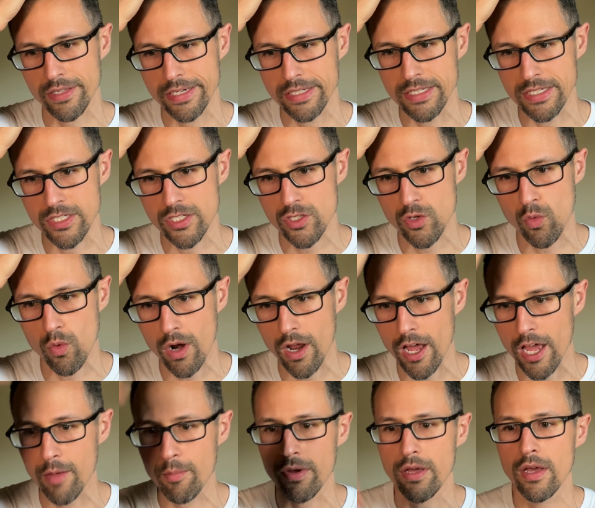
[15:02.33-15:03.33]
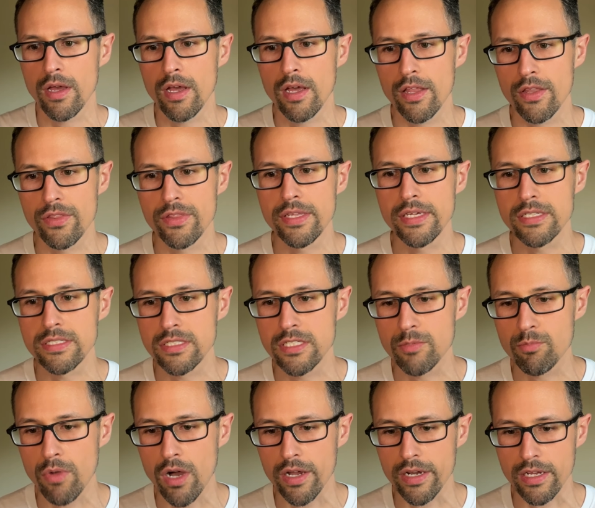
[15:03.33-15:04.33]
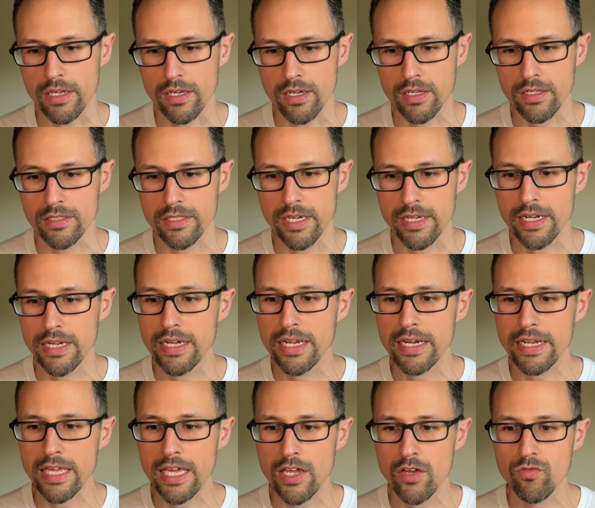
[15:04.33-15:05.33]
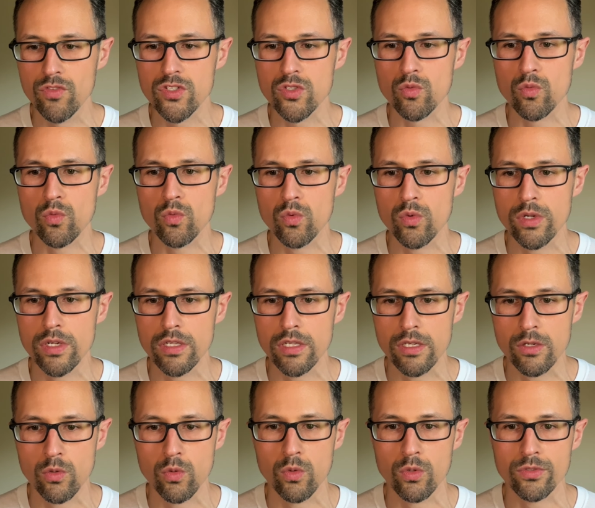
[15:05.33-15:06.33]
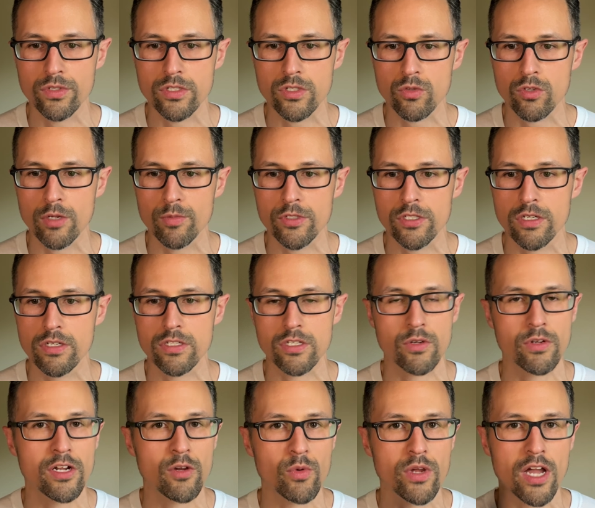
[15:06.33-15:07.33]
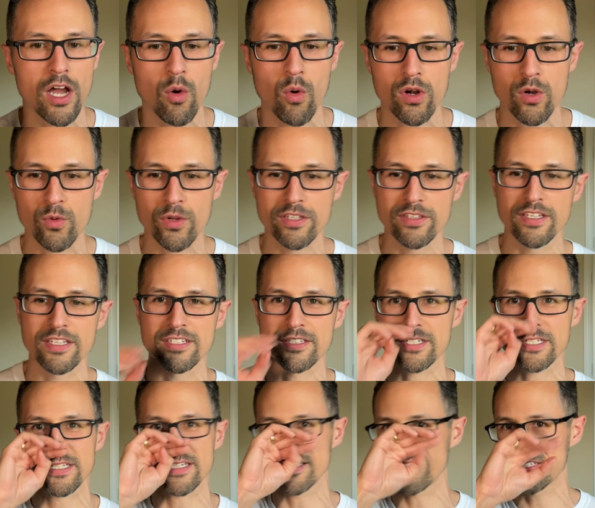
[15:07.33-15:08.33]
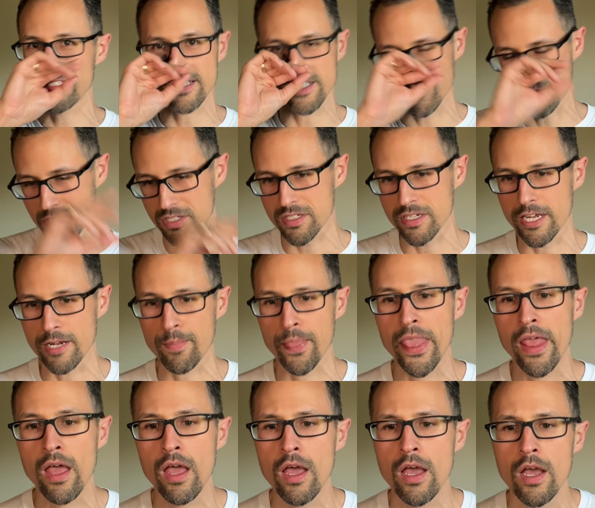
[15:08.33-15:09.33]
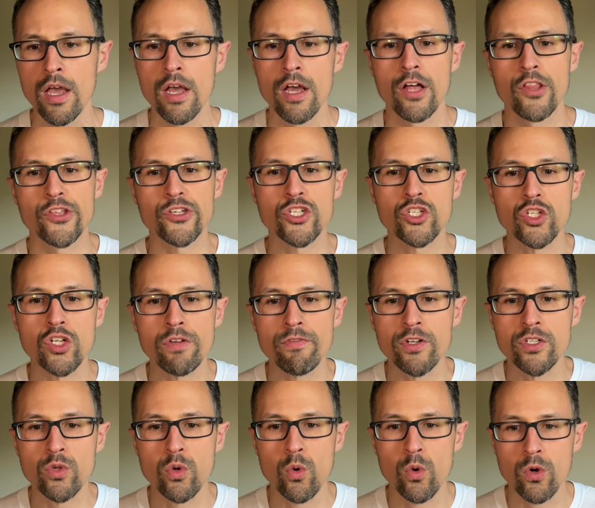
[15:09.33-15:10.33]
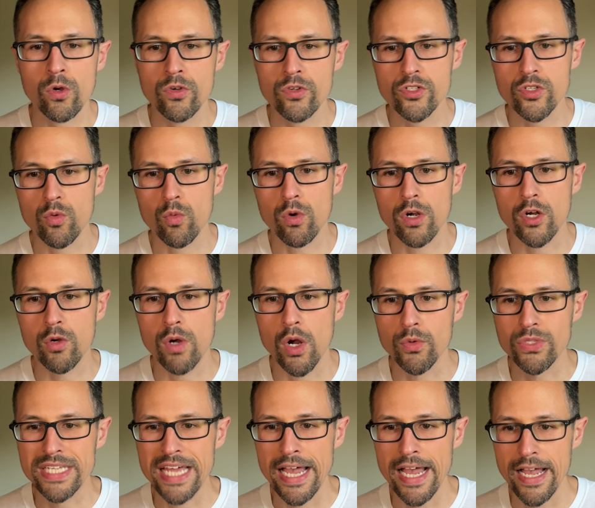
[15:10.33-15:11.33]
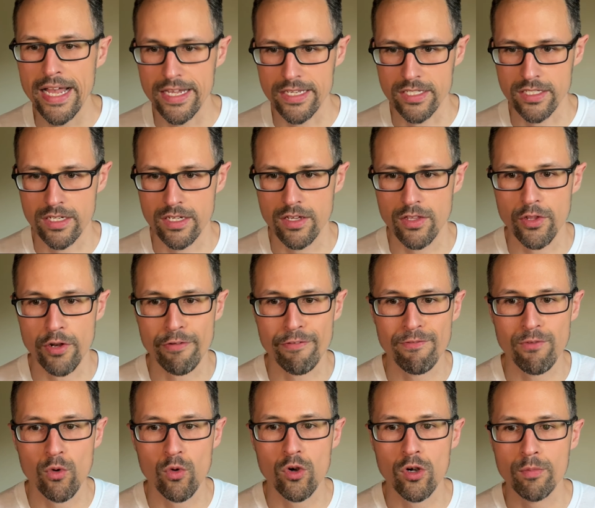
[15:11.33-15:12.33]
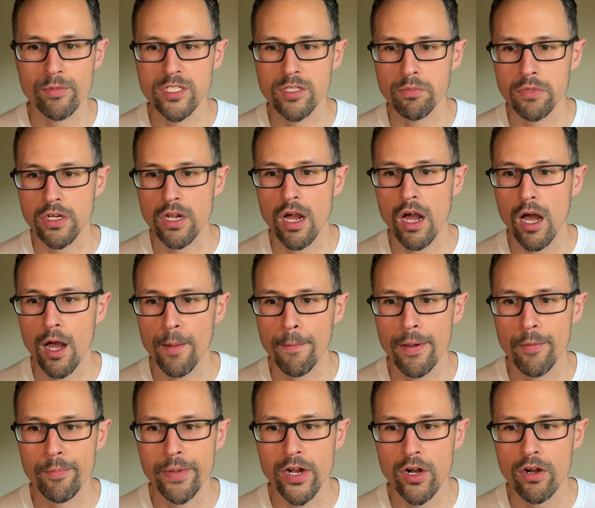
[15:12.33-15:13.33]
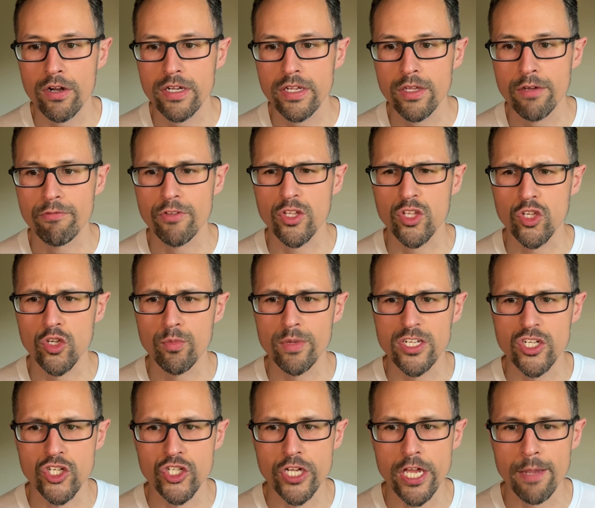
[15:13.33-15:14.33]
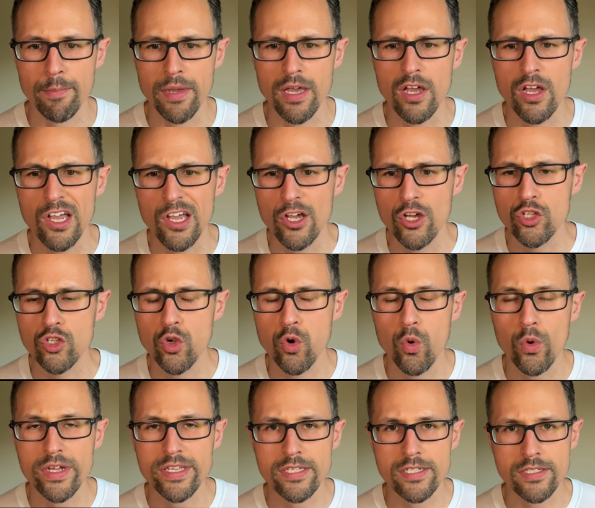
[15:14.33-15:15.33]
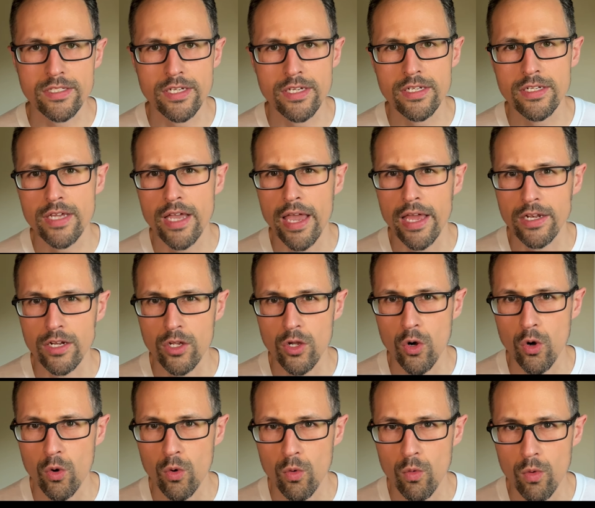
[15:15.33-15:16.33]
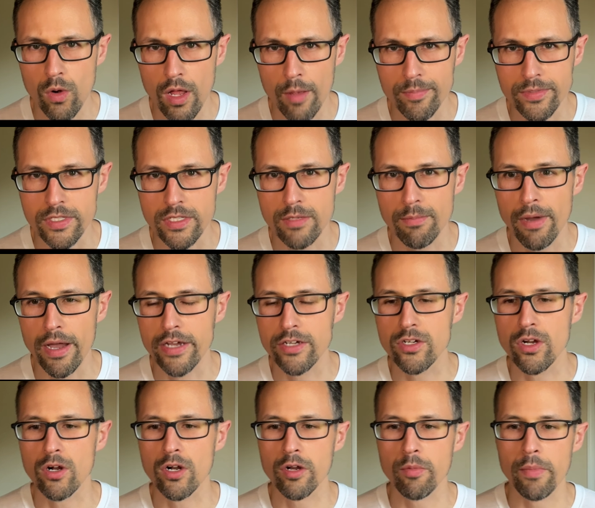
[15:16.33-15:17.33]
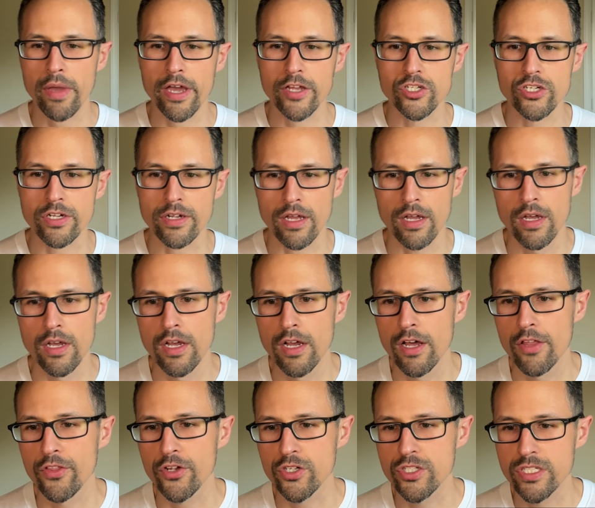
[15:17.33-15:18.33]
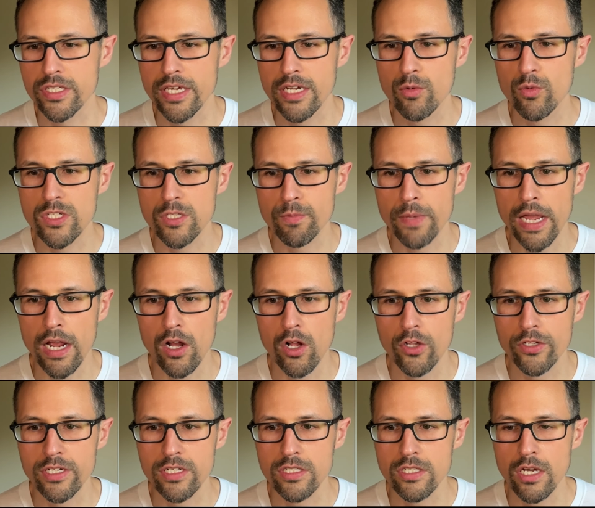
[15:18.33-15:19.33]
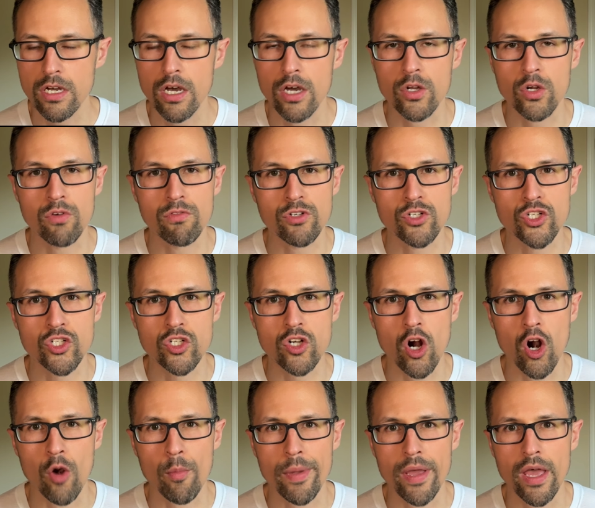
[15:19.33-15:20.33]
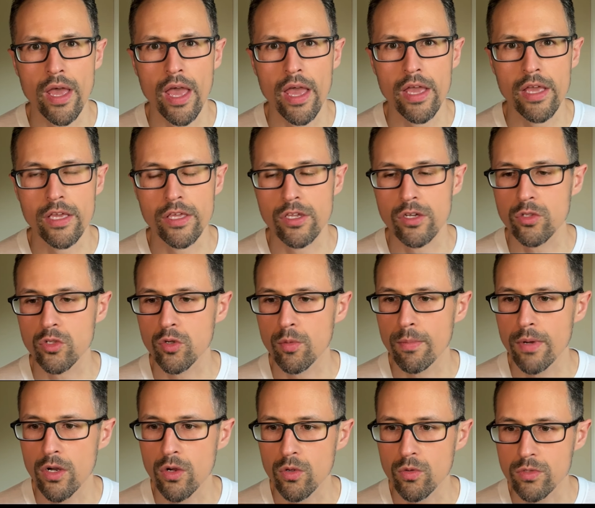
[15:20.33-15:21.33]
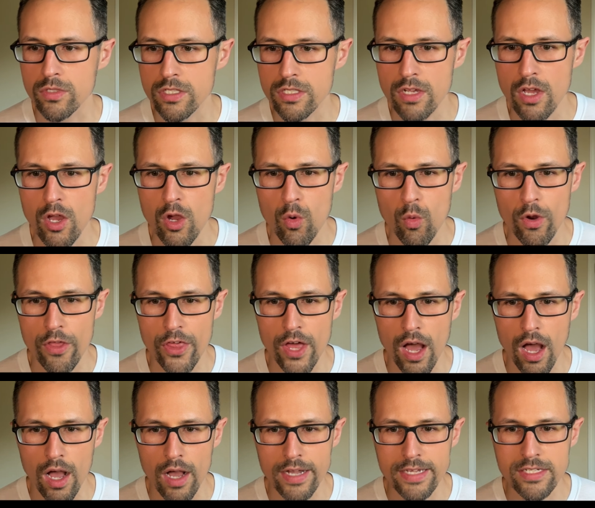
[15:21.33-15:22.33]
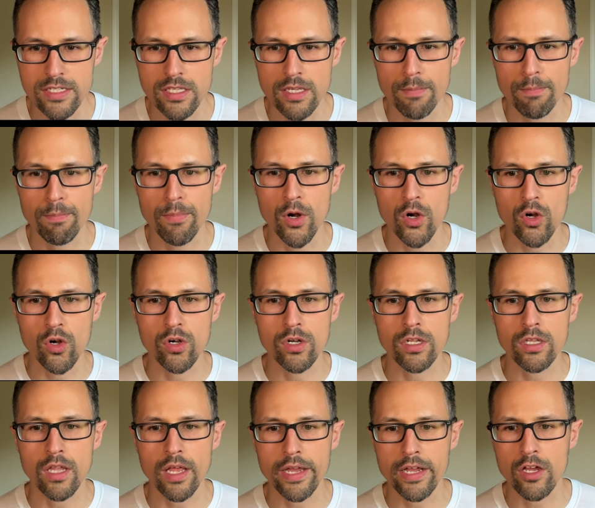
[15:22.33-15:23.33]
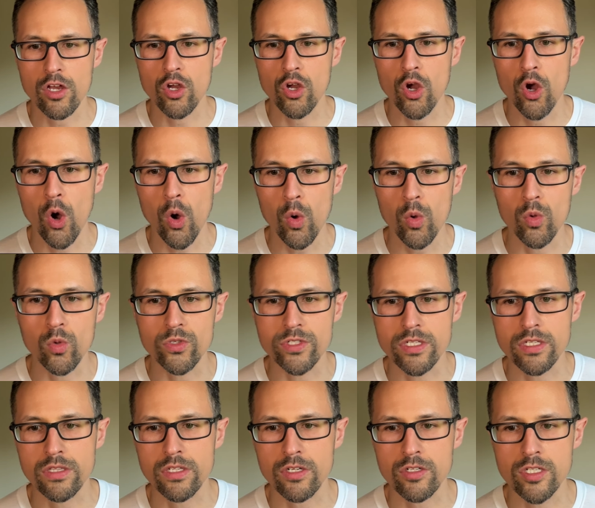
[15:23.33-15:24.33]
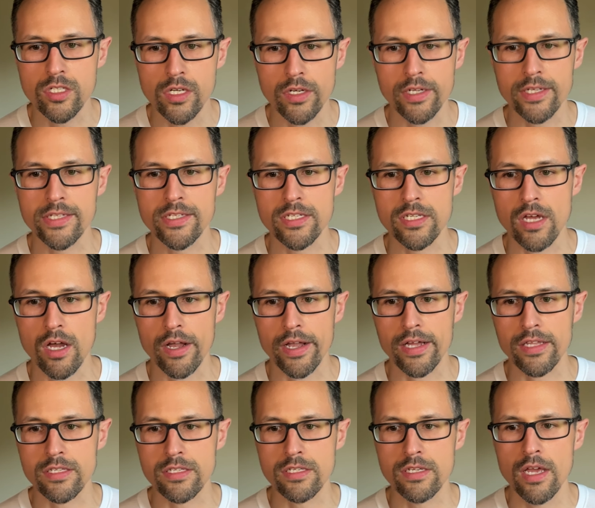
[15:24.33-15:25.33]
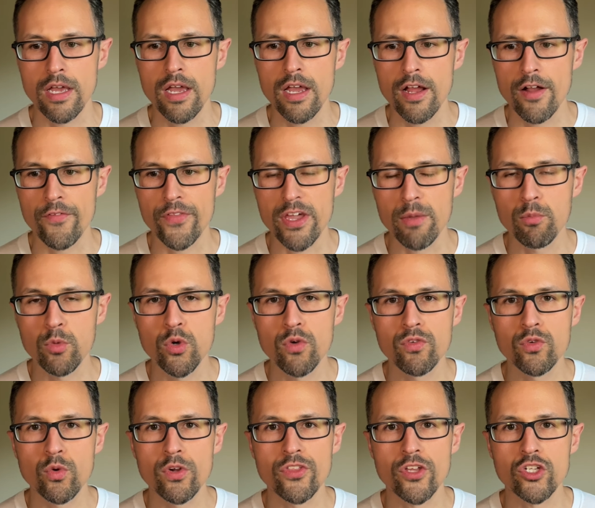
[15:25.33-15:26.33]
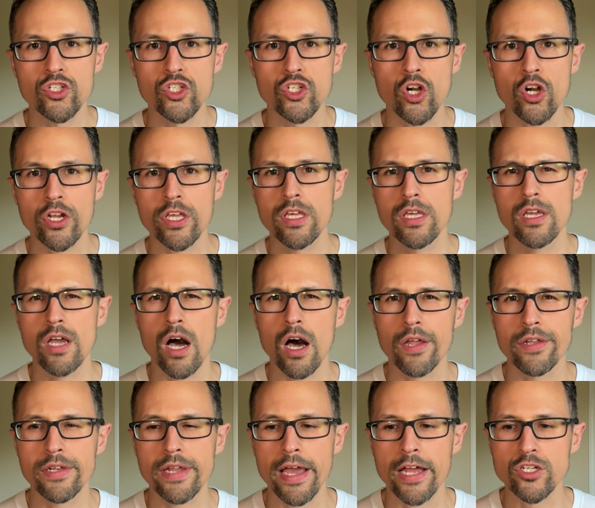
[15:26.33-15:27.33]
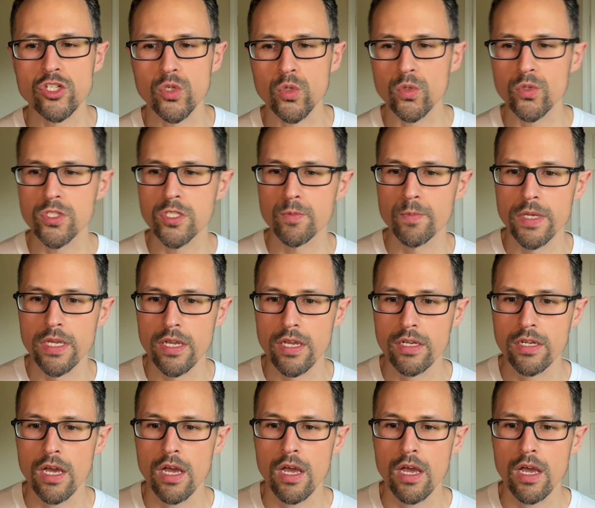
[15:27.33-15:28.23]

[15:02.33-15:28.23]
describe these demonic undead, and it gave this really cool description. So here we go. I want to read this just because this was neat. The servitors were grotesque, their forms a macabre parody of the human shape, twisted and corrupted by dark magic. Their skin was pallid and taut over sharp, angular bones, with eyes that burned like coals in their sunken sockets. They moved with a jerky, unnatural speed,